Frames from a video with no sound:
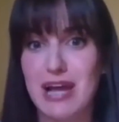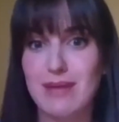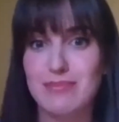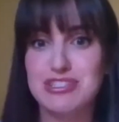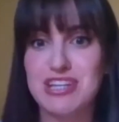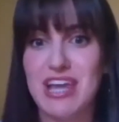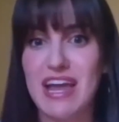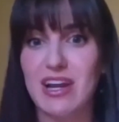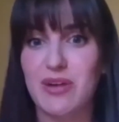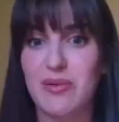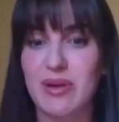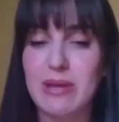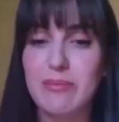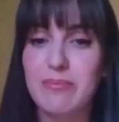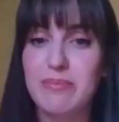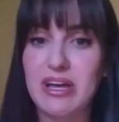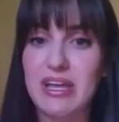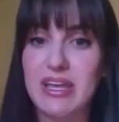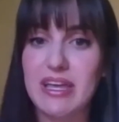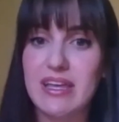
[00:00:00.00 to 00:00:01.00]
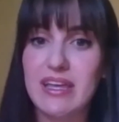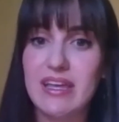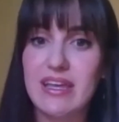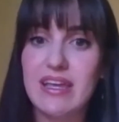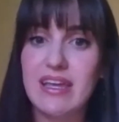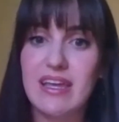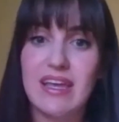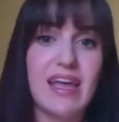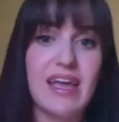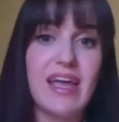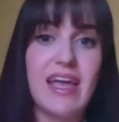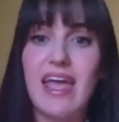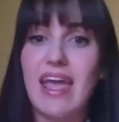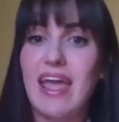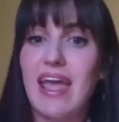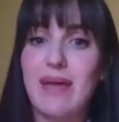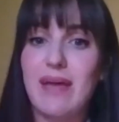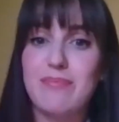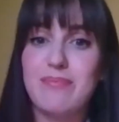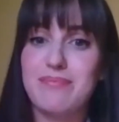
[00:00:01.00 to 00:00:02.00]
shadowing, but
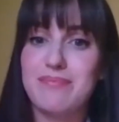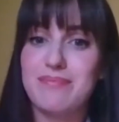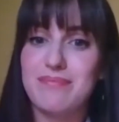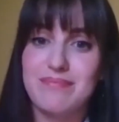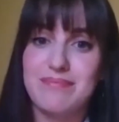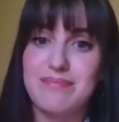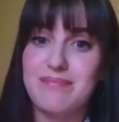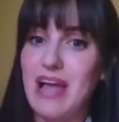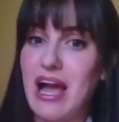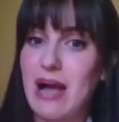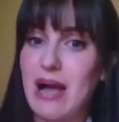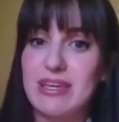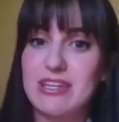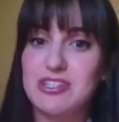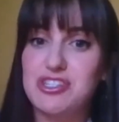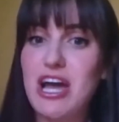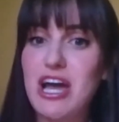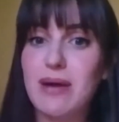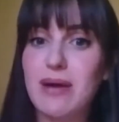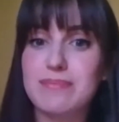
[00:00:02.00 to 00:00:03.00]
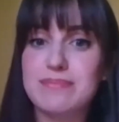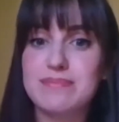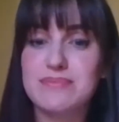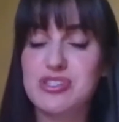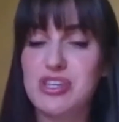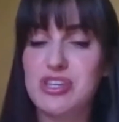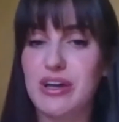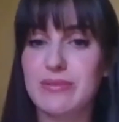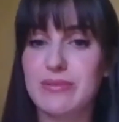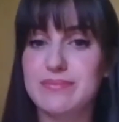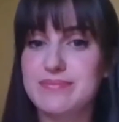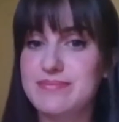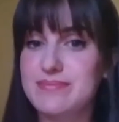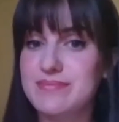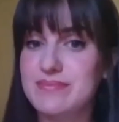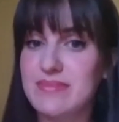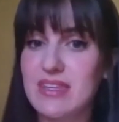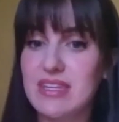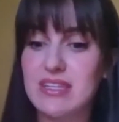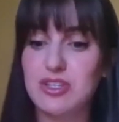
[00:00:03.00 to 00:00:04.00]
it got me a job. So
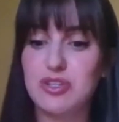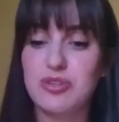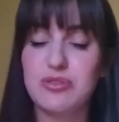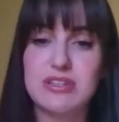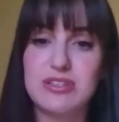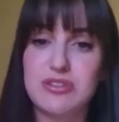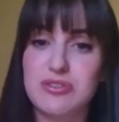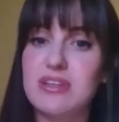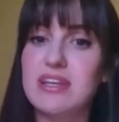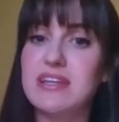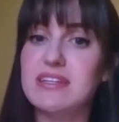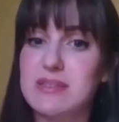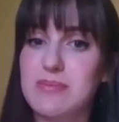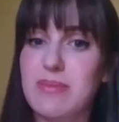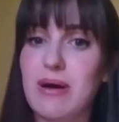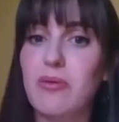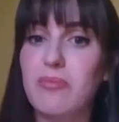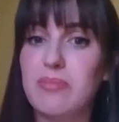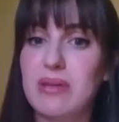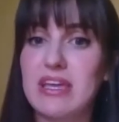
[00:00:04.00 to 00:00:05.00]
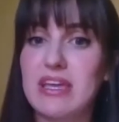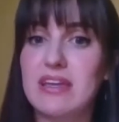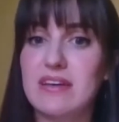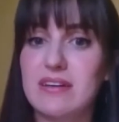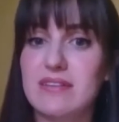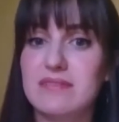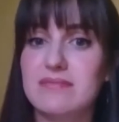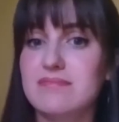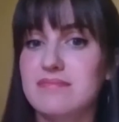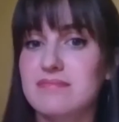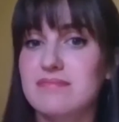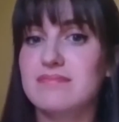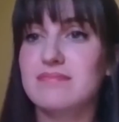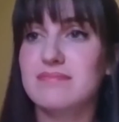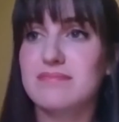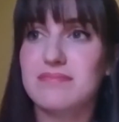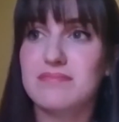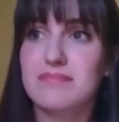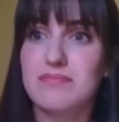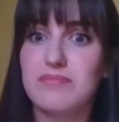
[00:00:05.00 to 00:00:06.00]
you, it's about being
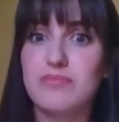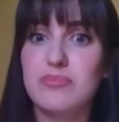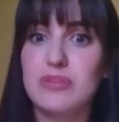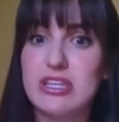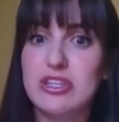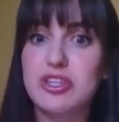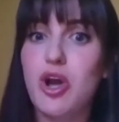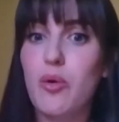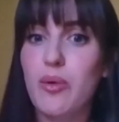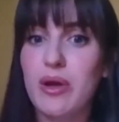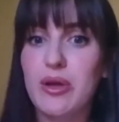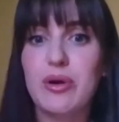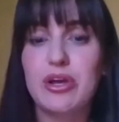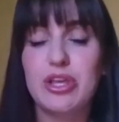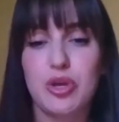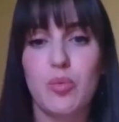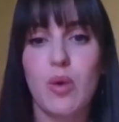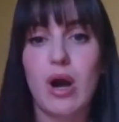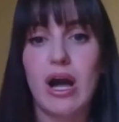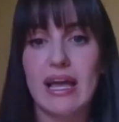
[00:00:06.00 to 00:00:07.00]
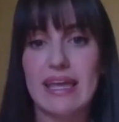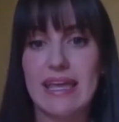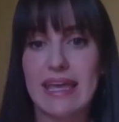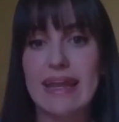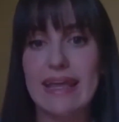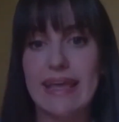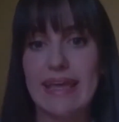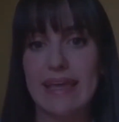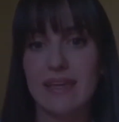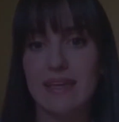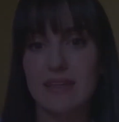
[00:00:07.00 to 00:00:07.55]
knowing what you want and getting it.